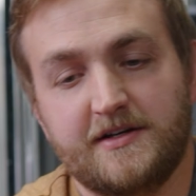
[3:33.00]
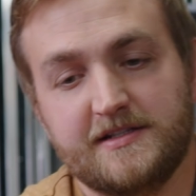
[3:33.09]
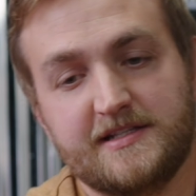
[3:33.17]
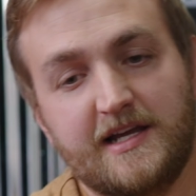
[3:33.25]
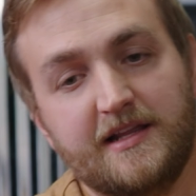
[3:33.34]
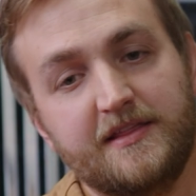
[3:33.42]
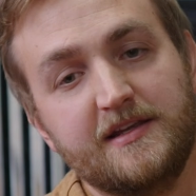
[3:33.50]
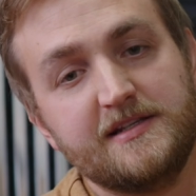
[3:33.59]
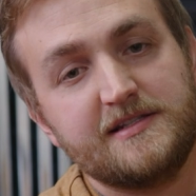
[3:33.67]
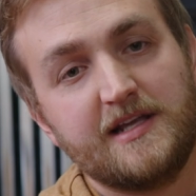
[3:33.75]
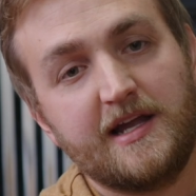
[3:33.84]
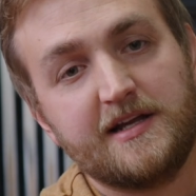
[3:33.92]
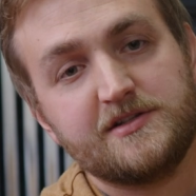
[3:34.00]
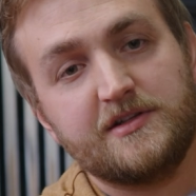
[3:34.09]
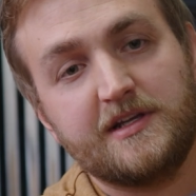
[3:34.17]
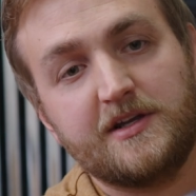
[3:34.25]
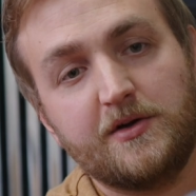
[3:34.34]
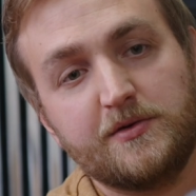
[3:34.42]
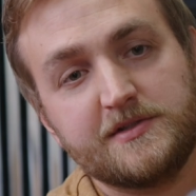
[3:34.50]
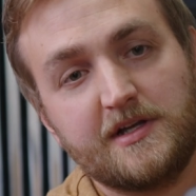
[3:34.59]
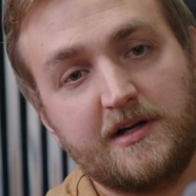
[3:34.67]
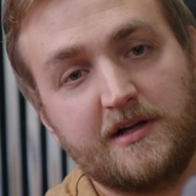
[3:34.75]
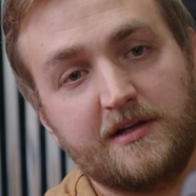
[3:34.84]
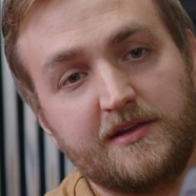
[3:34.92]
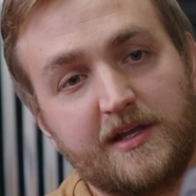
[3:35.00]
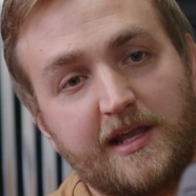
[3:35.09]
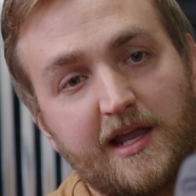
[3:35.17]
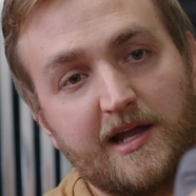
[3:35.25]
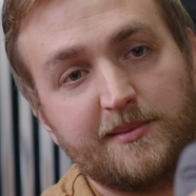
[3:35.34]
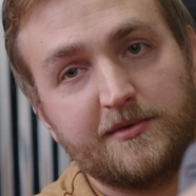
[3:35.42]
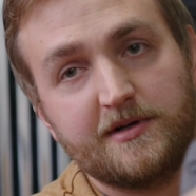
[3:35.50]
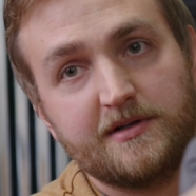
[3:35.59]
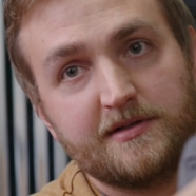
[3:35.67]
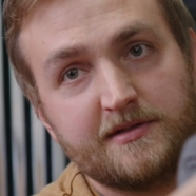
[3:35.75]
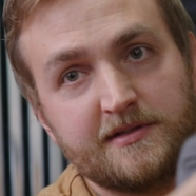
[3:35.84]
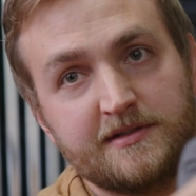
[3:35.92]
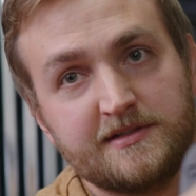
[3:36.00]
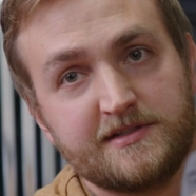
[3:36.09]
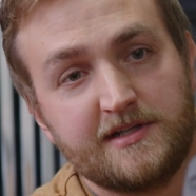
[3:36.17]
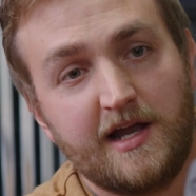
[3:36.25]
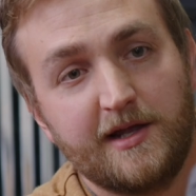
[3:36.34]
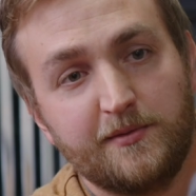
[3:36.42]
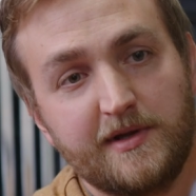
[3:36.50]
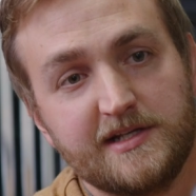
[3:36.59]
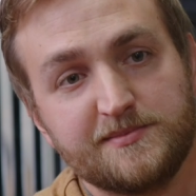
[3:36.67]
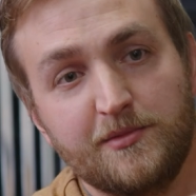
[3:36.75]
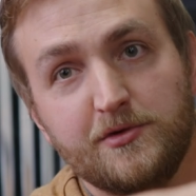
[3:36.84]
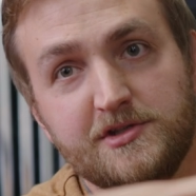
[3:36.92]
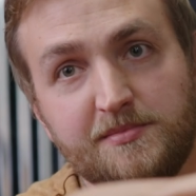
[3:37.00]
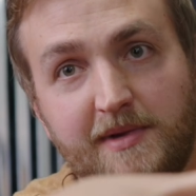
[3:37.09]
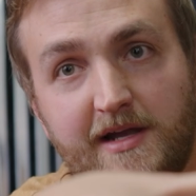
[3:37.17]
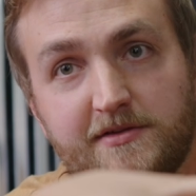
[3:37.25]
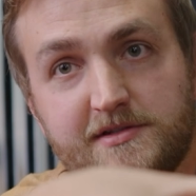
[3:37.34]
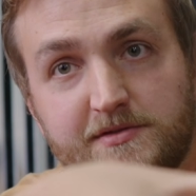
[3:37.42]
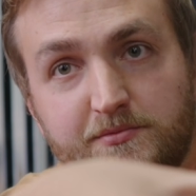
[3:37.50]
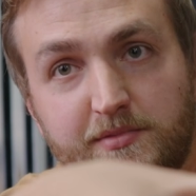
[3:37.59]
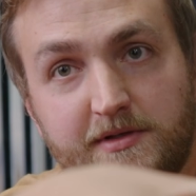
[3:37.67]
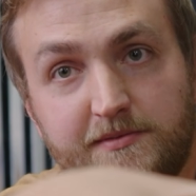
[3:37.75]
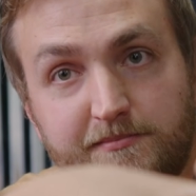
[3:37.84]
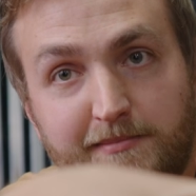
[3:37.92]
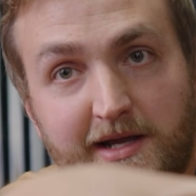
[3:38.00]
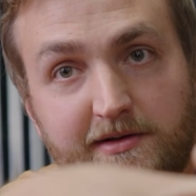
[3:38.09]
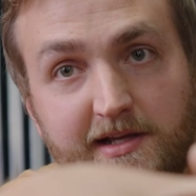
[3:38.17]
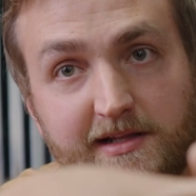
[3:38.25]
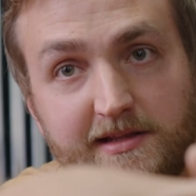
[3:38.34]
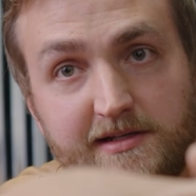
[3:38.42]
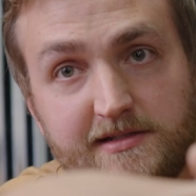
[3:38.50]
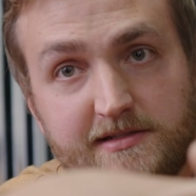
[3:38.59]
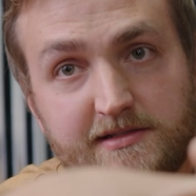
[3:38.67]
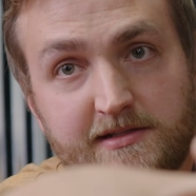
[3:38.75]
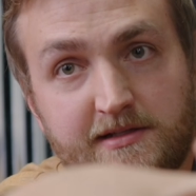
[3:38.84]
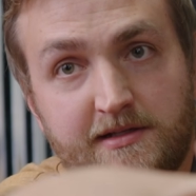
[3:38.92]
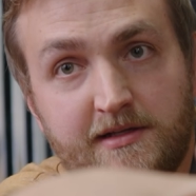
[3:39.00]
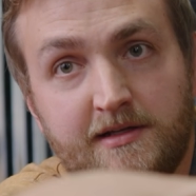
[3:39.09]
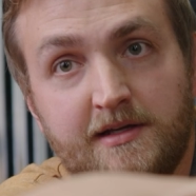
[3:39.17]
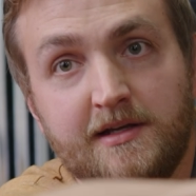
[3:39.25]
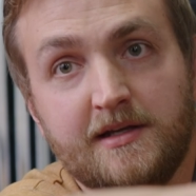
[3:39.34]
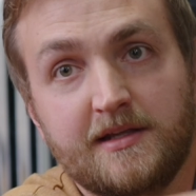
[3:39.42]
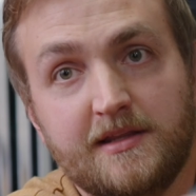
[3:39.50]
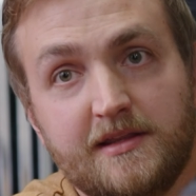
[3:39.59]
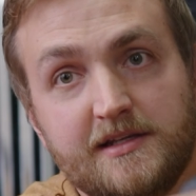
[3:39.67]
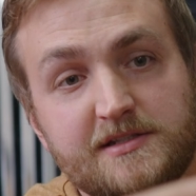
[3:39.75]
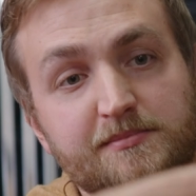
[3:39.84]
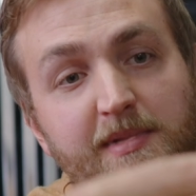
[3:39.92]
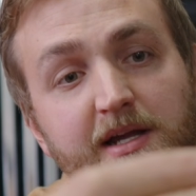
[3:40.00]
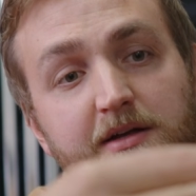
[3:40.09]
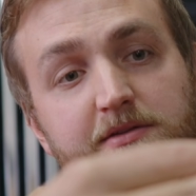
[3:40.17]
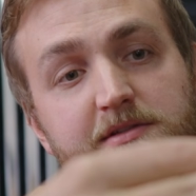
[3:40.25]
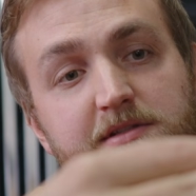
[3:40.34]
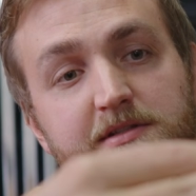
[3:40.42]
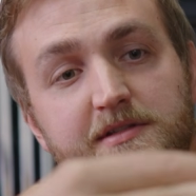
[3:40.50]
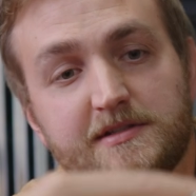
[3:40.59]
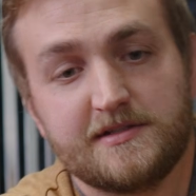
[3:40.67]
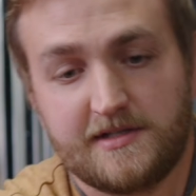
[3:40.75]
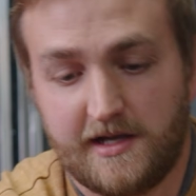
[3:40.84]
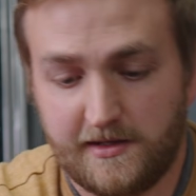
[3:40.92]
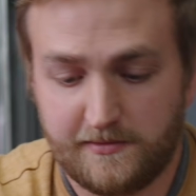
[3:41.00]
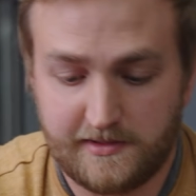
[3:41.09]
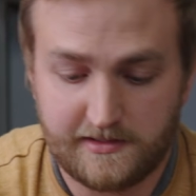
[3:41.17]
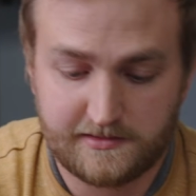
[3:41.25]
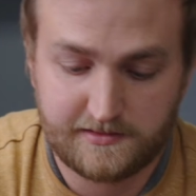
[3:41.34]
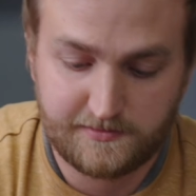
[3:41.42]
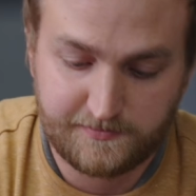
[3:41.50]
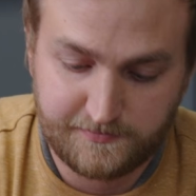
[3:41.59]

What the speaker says: is that this actually goes on the camera sideways. Most mounts would mount like this. This mounts sideways.